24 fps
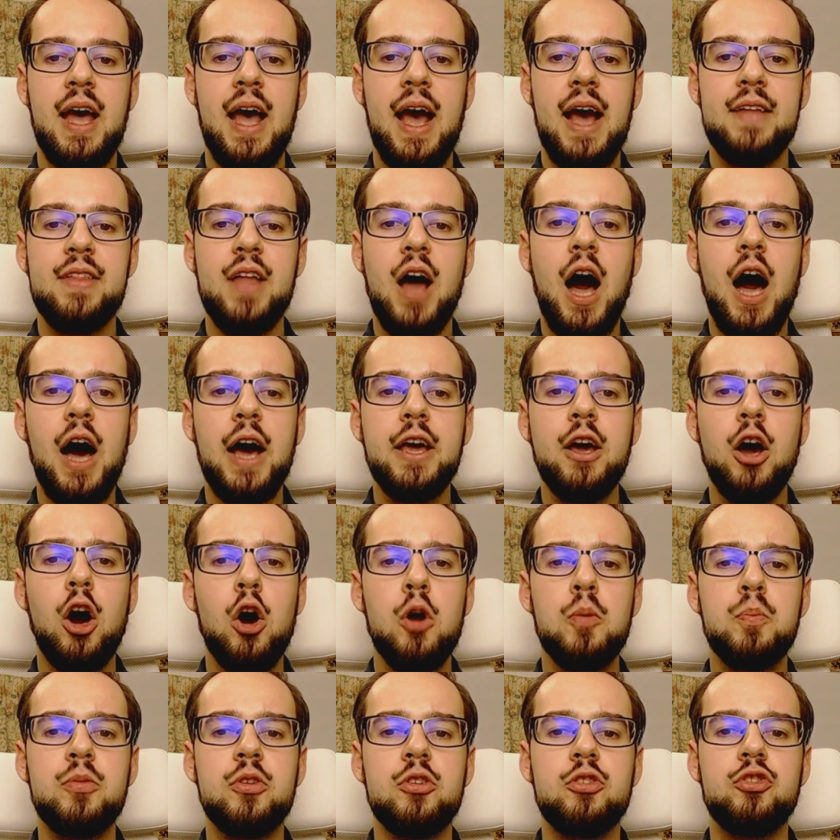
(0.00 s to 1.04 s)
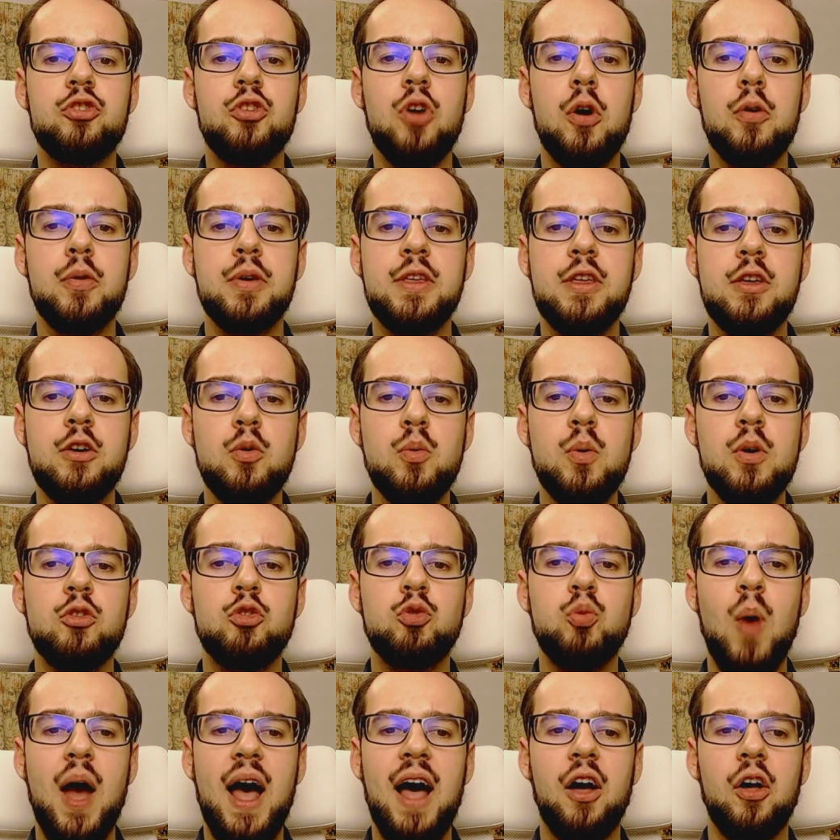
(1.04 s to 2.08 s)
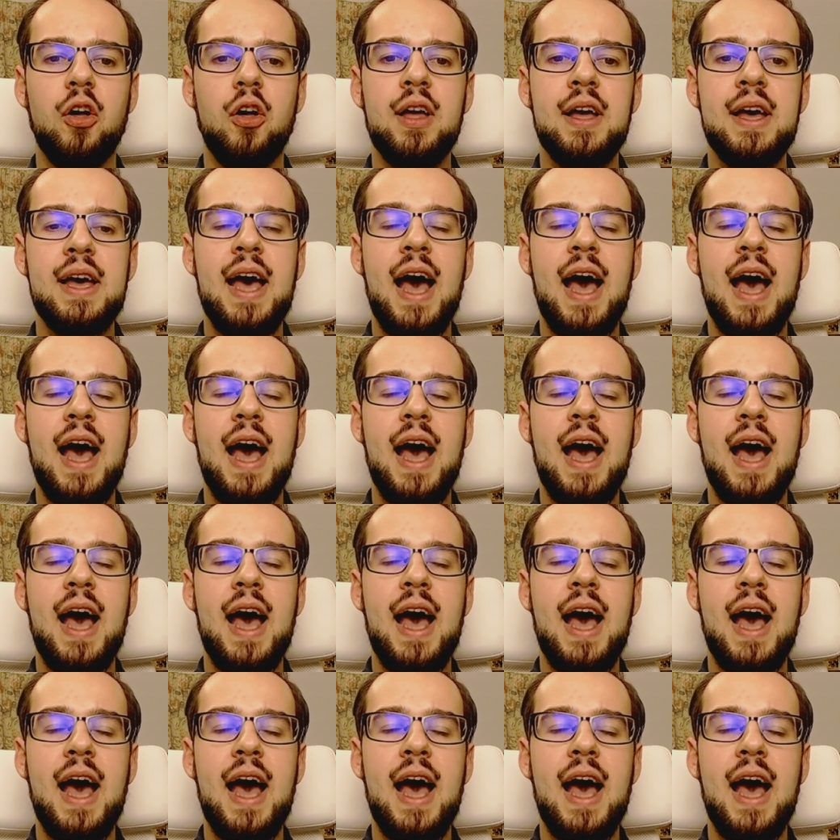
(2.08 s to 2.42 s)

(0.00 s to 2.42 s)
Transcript: And I hope to show you as well